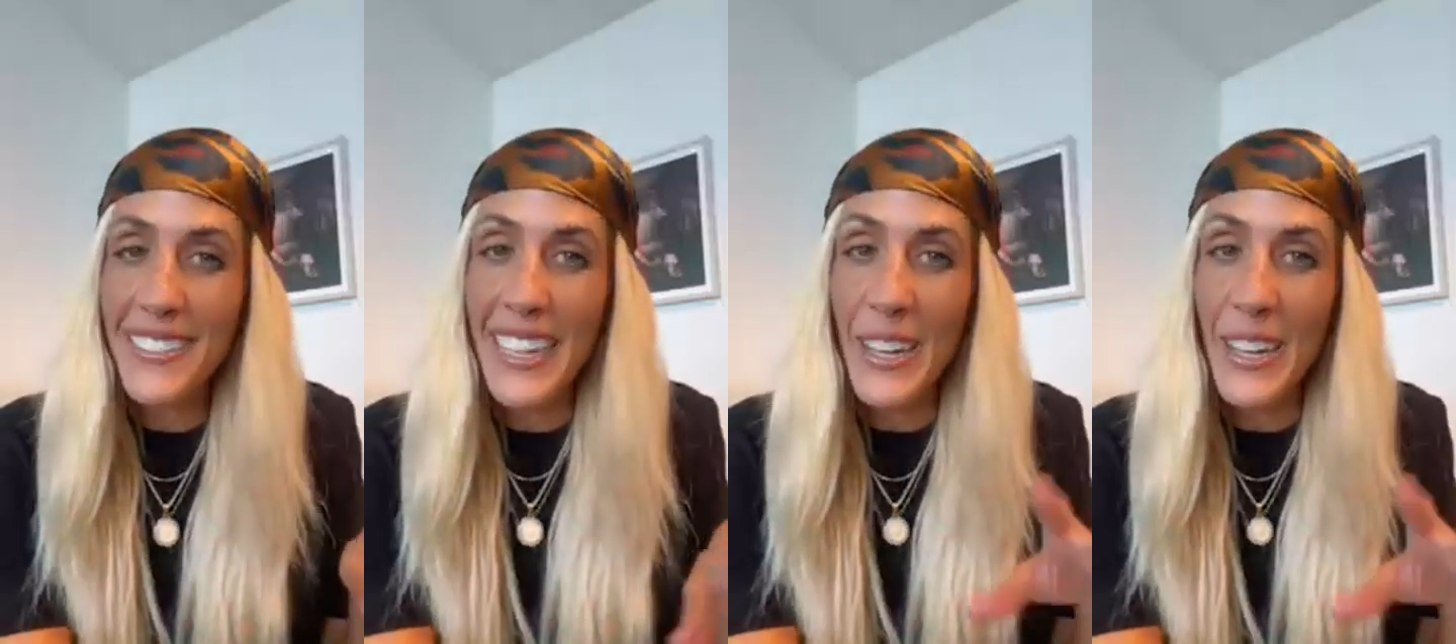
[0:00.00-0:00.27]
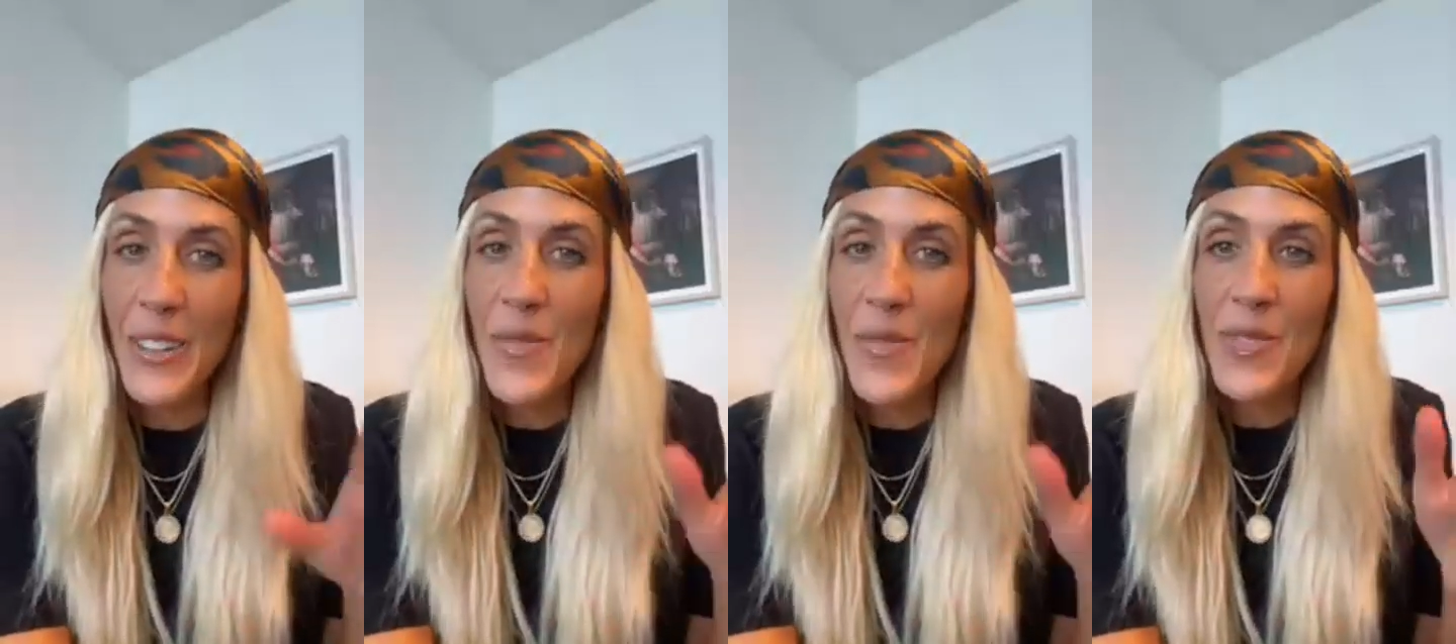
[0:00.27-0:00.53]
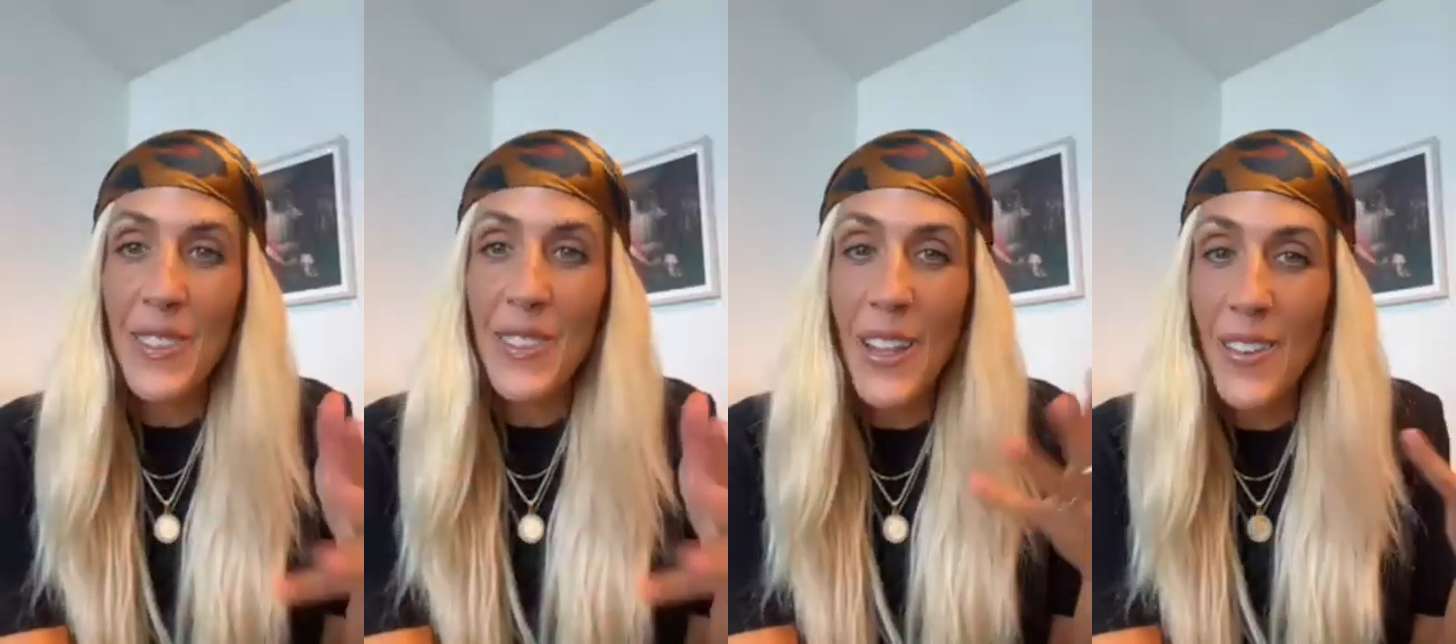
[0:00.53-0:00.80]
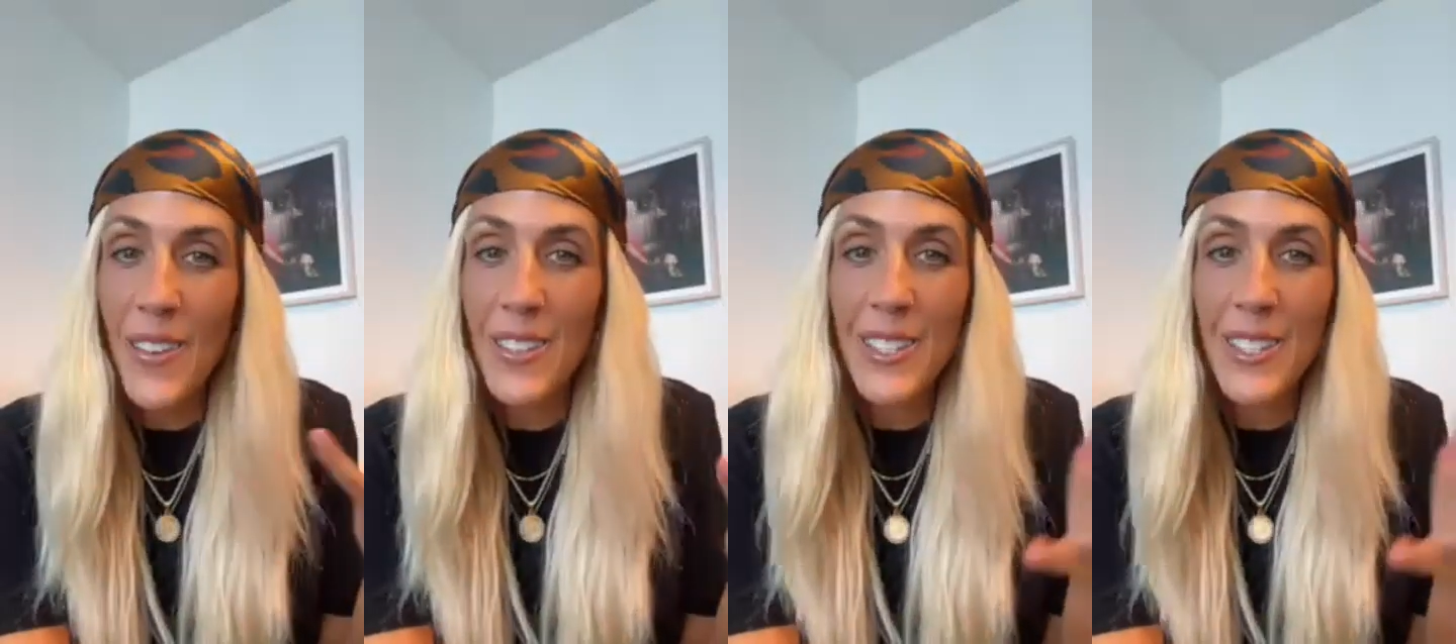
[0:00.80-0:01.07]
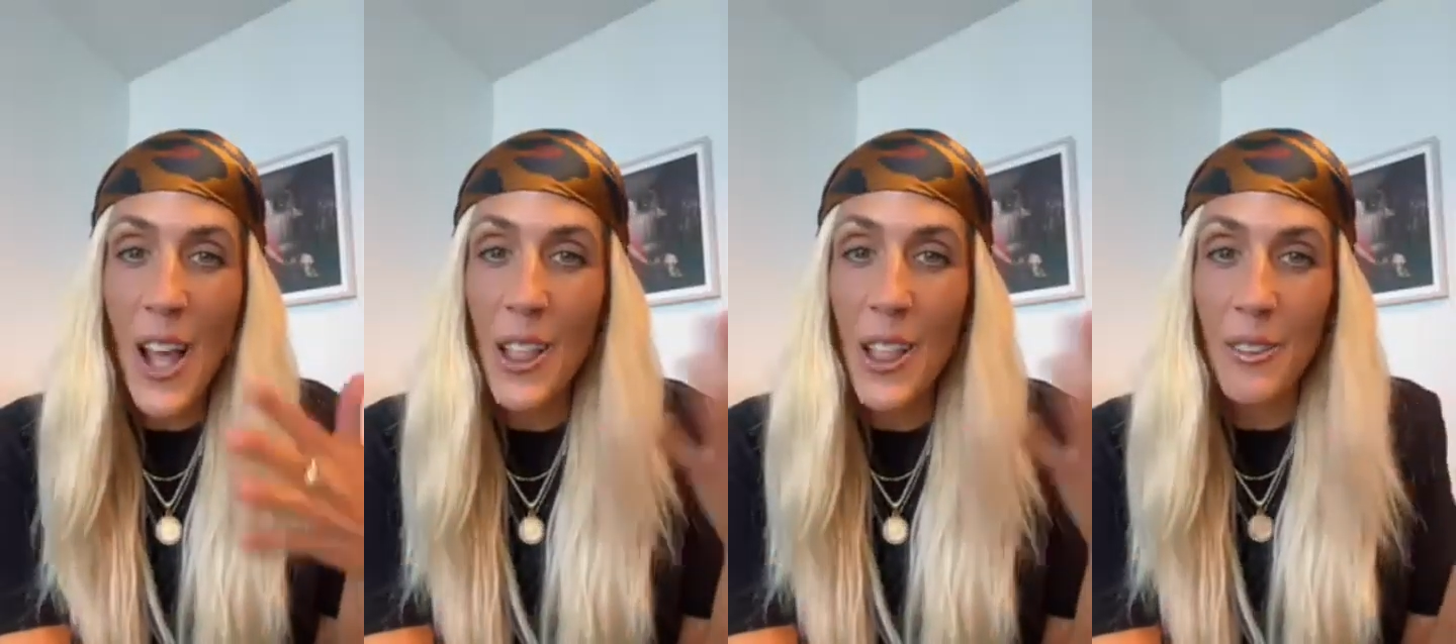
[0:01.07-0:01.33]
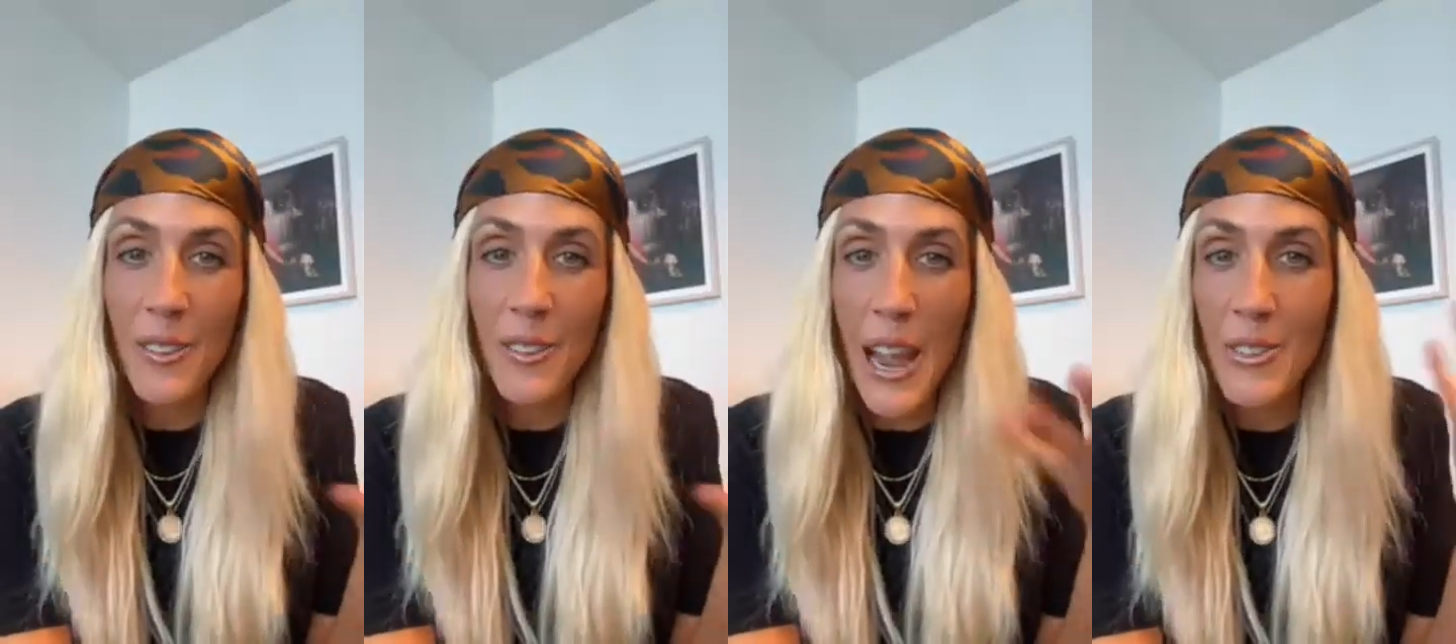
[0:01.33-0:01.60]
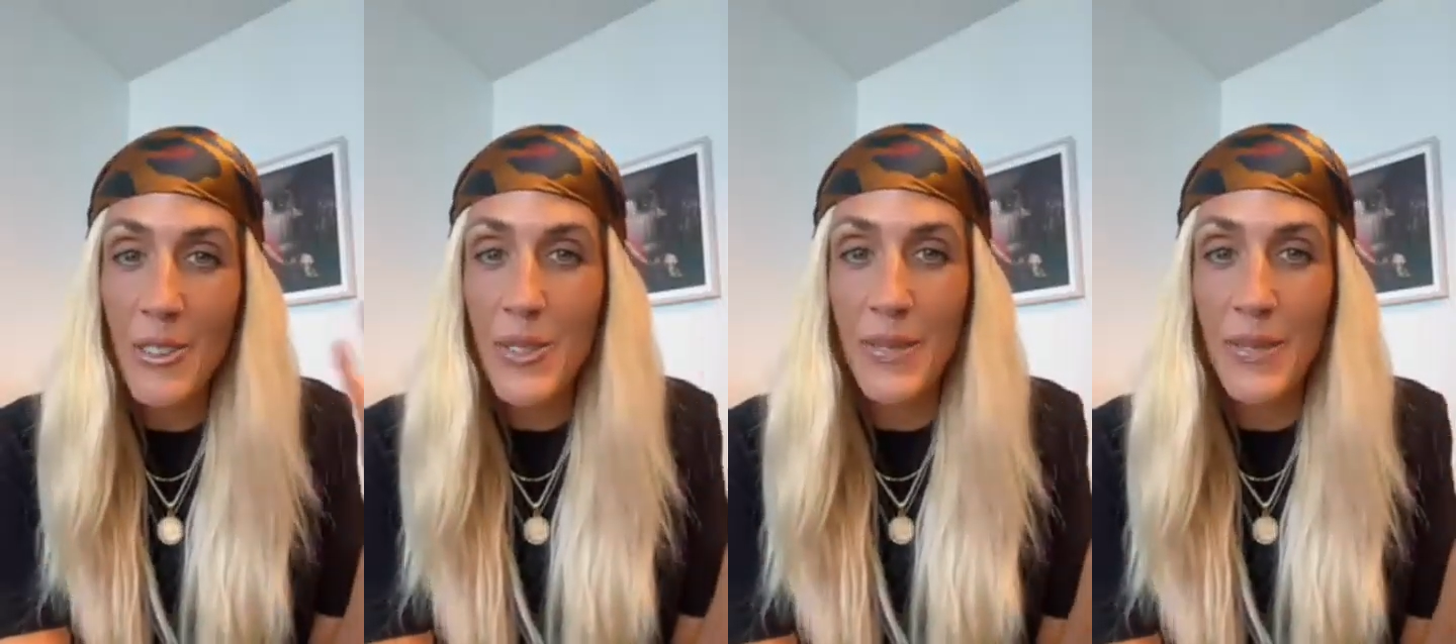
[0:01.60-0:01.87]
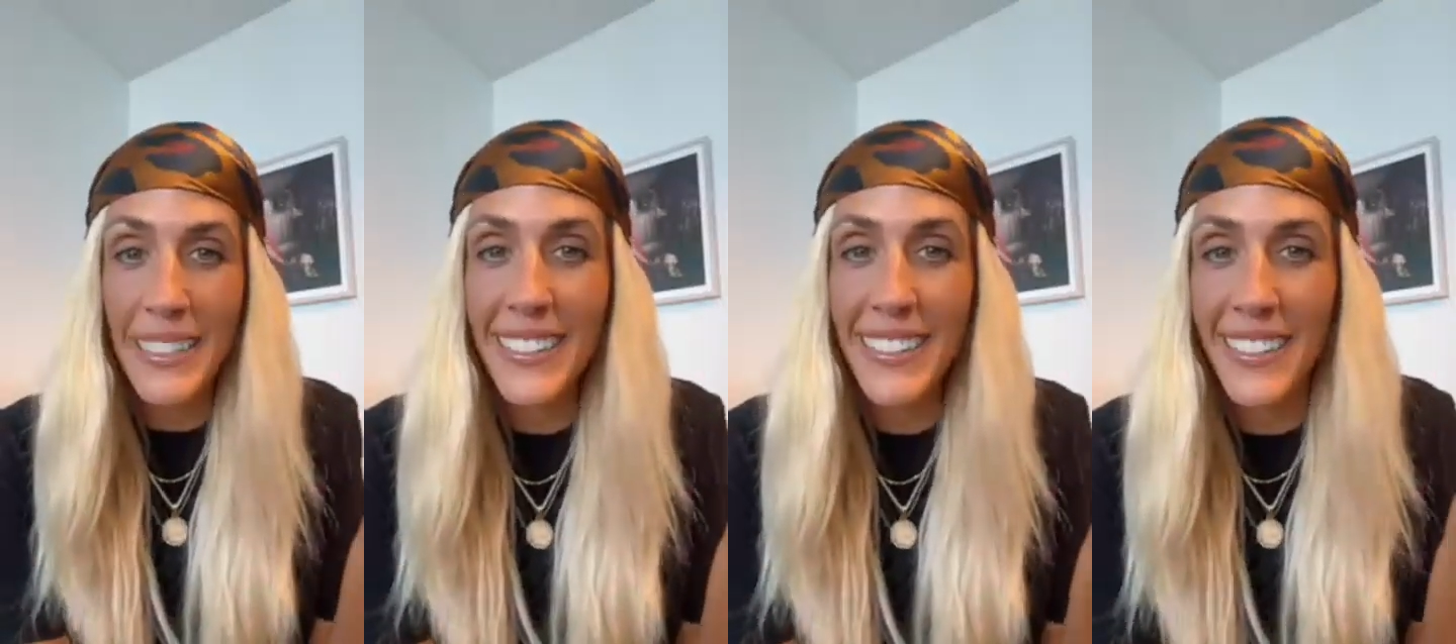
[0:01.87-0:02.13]
Like love is all around
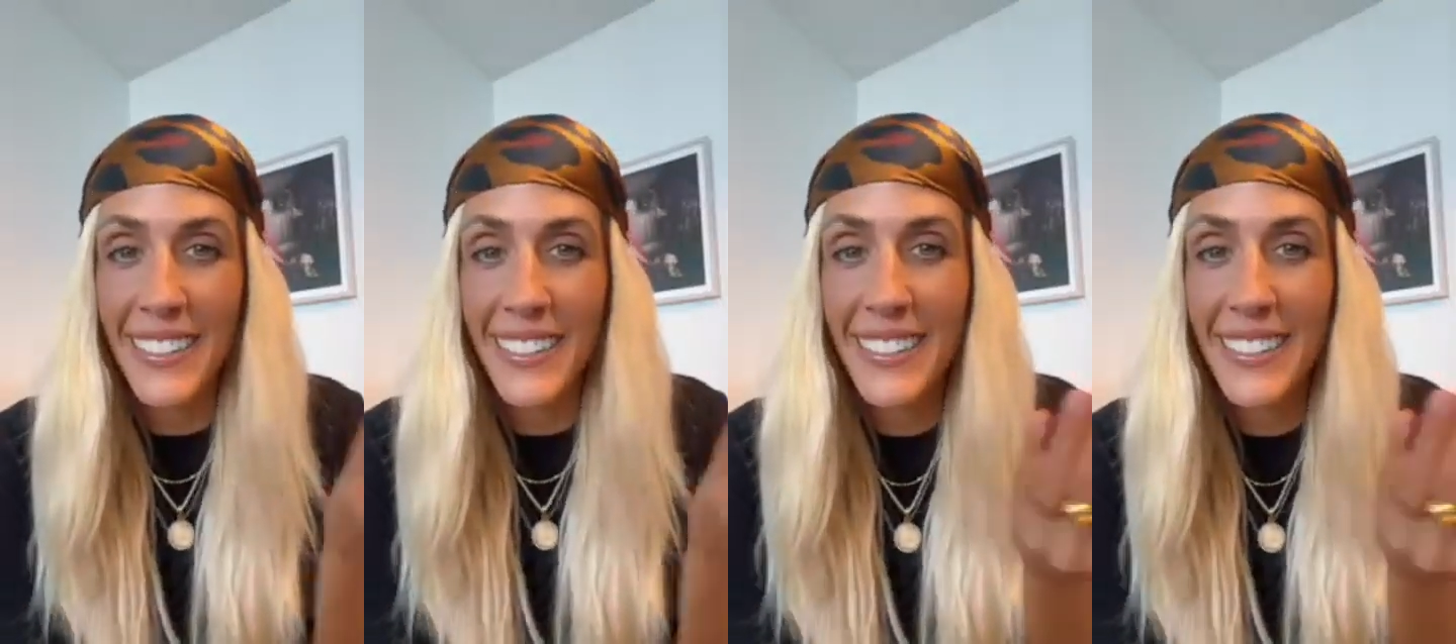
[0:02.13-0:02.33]
me.